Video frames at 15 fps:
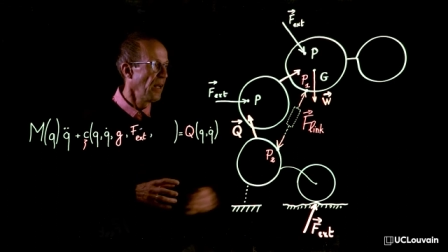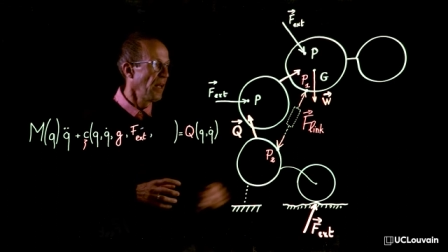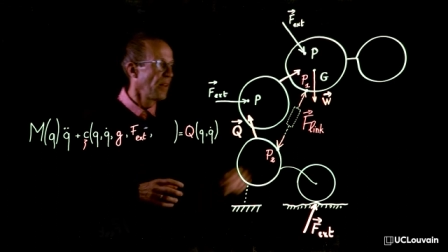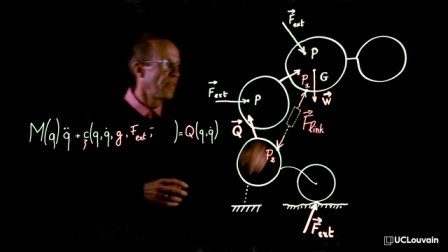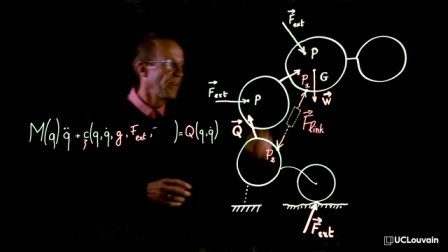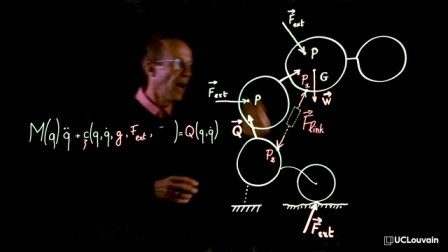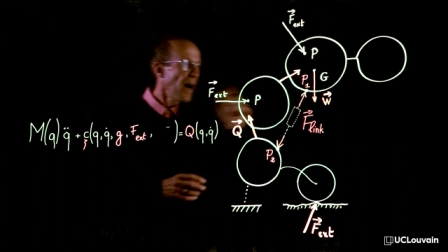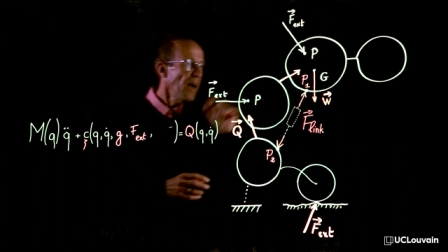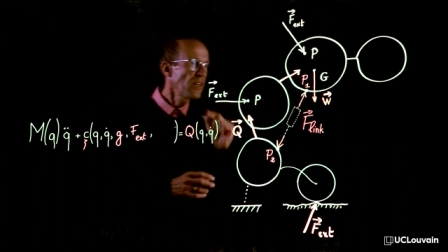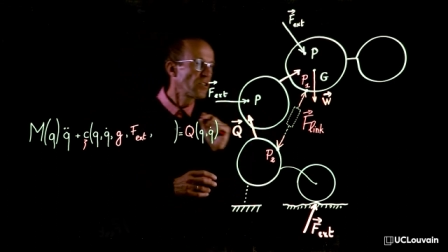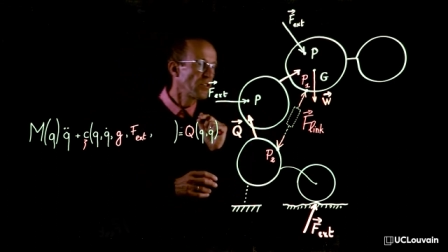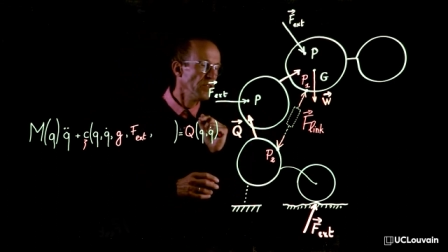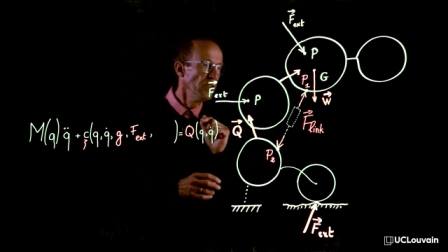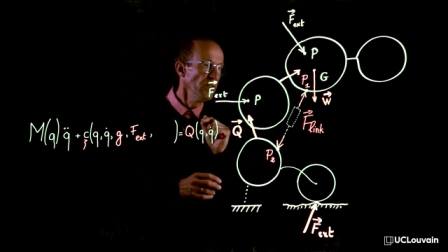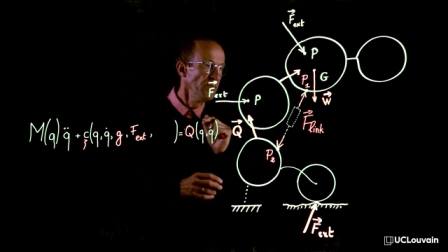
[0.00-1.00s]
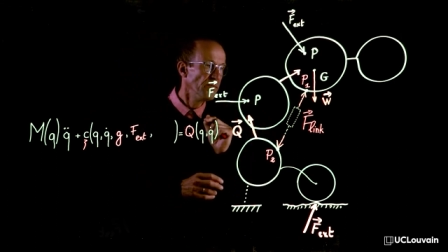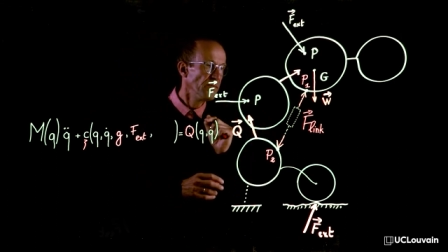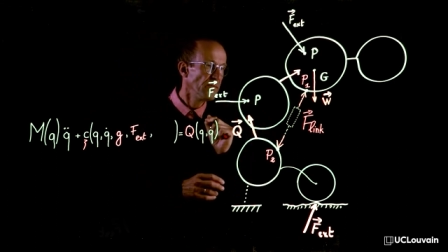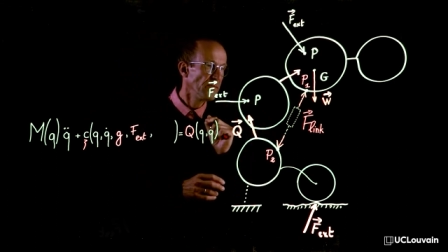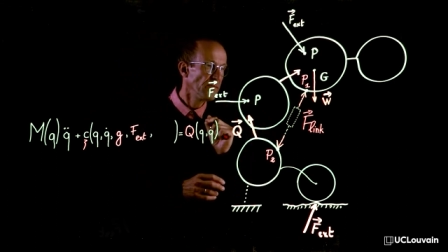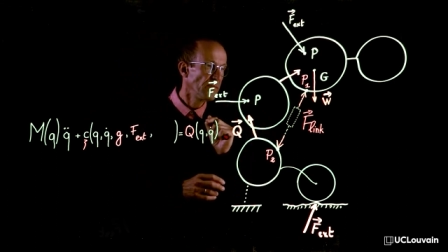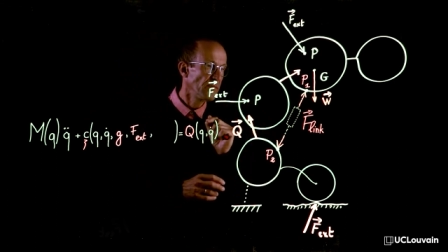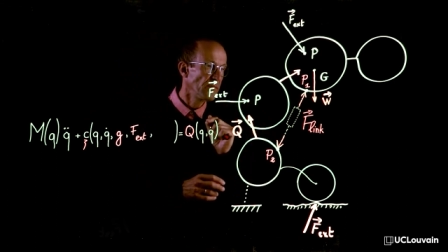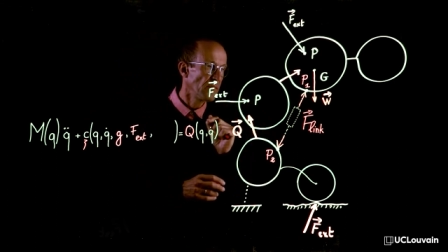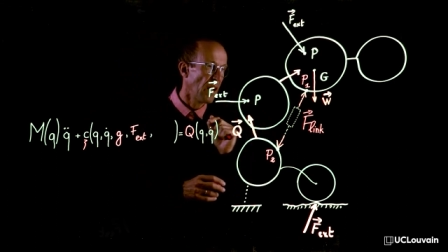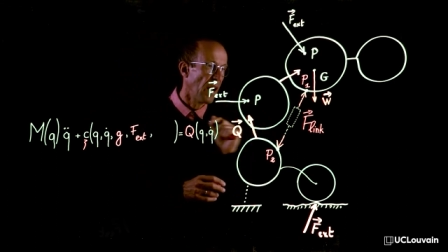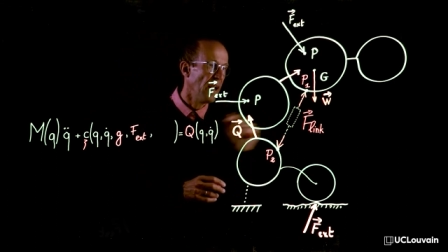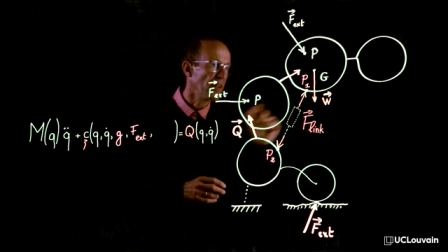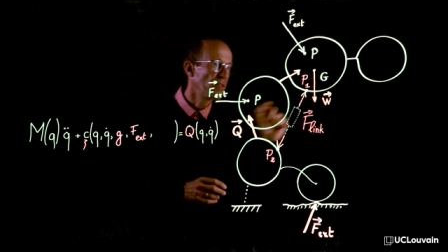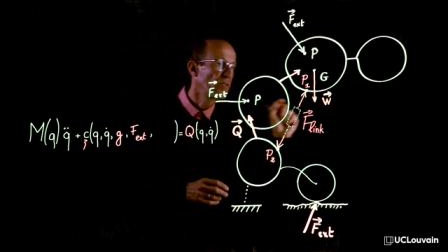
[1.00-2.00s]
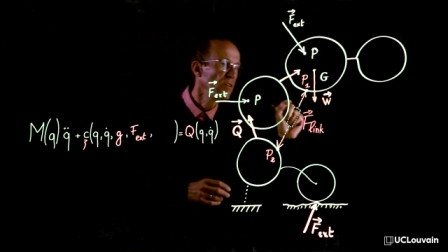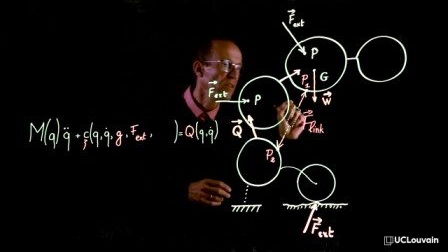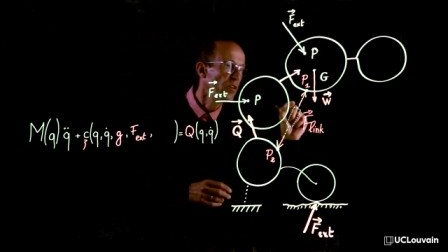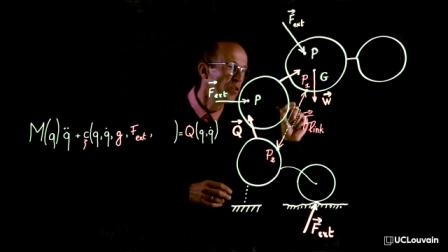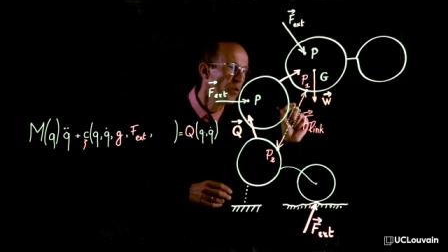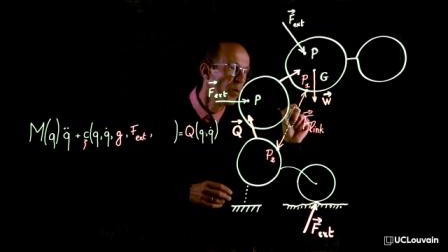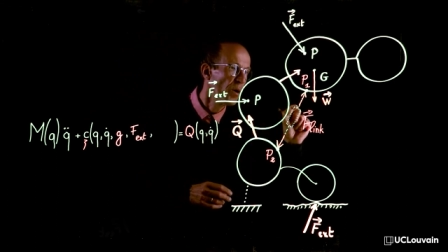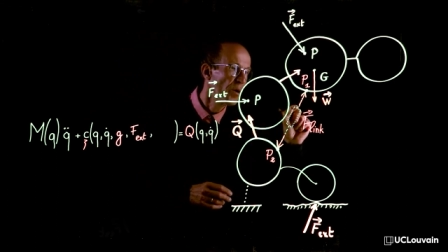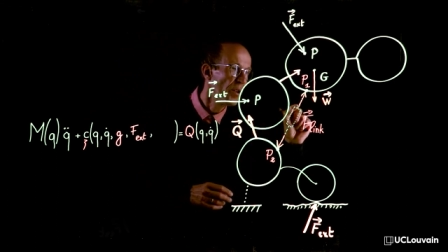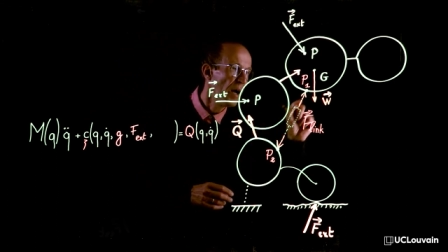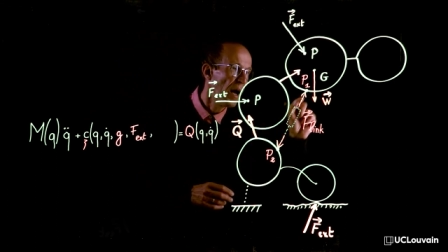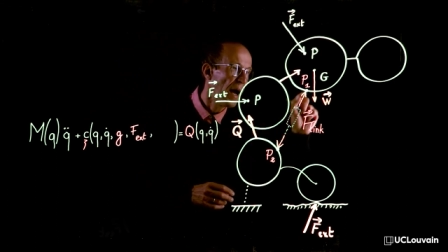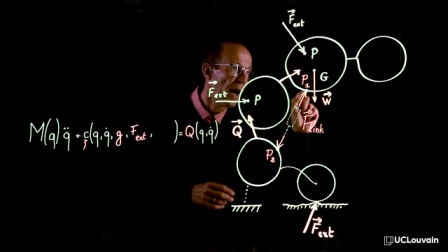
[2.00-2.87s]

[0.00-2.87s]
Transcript: The action, let's say the one